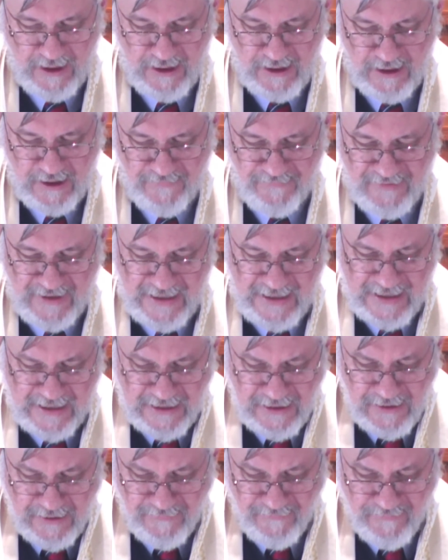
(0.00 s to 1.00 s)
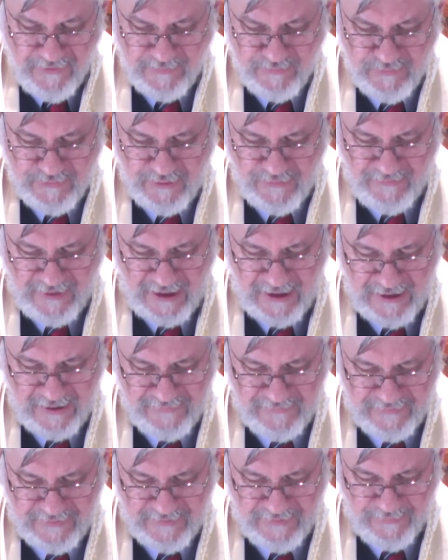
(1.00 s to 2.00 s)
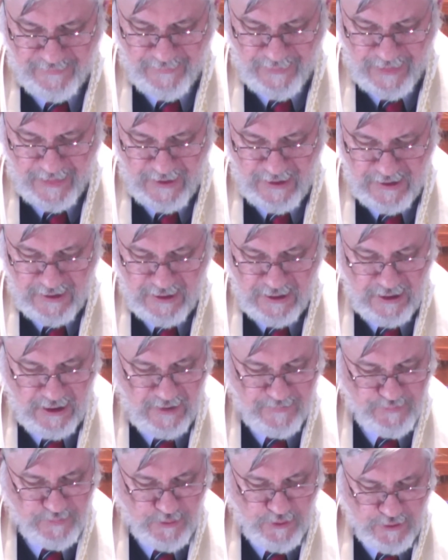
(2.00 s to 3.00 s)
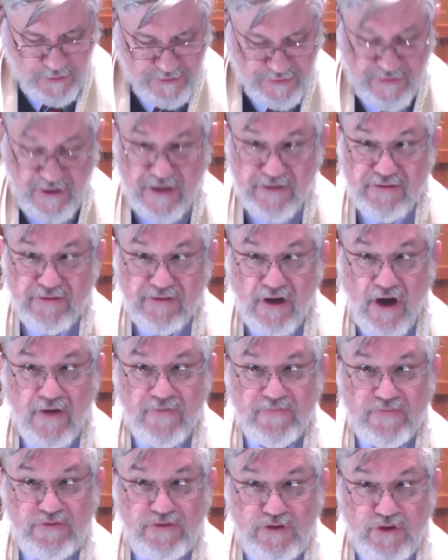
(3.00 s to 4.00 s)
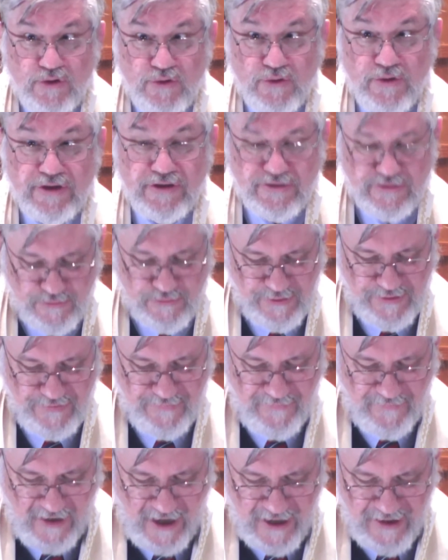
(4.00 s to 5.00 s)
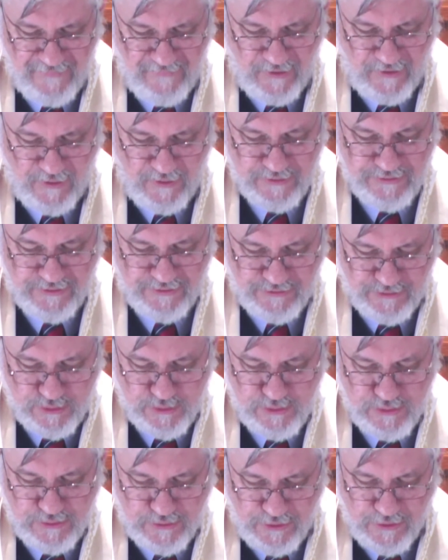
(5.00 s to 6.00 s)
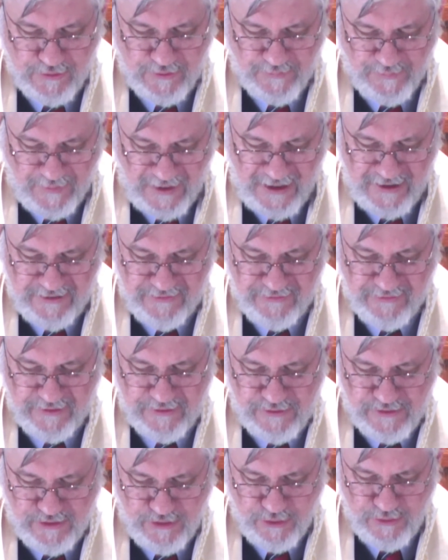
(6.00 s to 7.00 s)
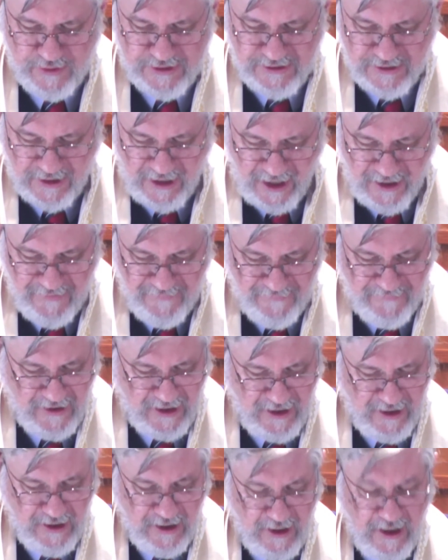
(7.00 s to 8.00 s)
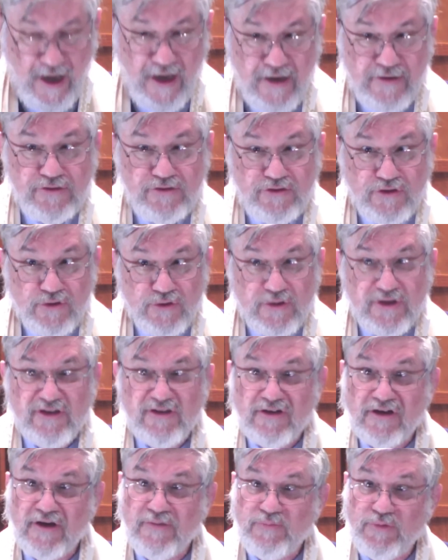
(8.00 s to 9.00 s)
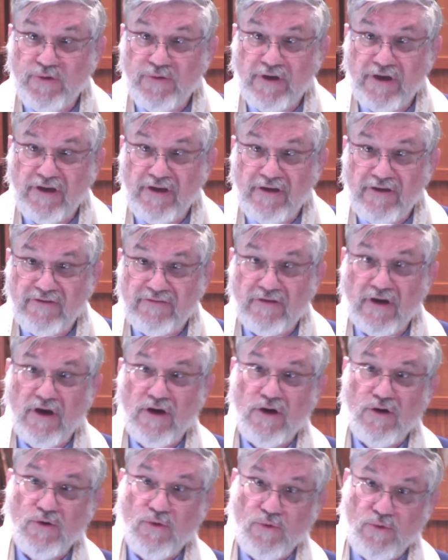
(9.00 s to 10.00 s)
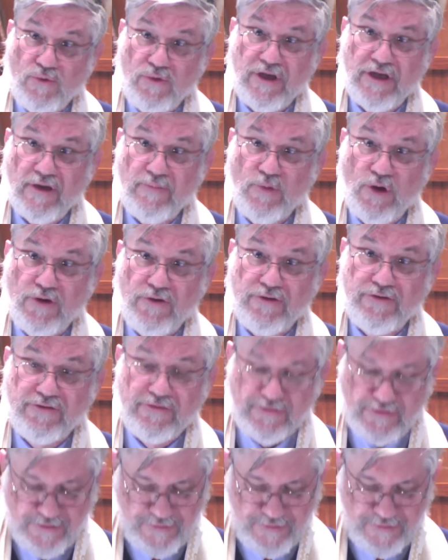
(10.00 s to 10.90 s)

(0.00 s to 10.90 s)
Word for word: if any of them survived, a process of Jewish revival soon took place in Jewish life, and Jewish communities reemerged.